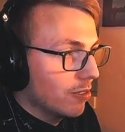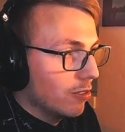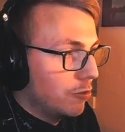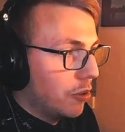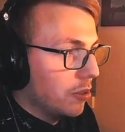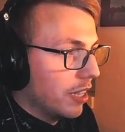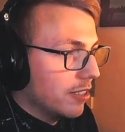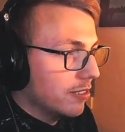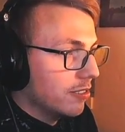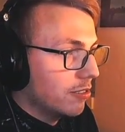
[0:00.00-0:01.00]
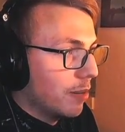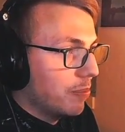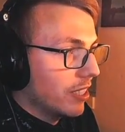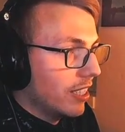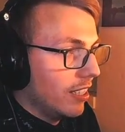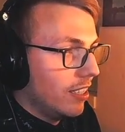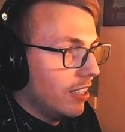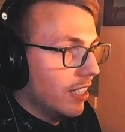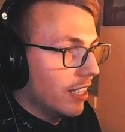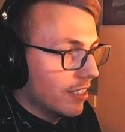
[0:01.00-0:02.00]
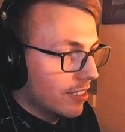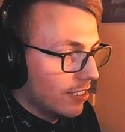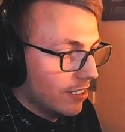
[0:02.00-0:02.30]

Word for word: fall down, grab the key and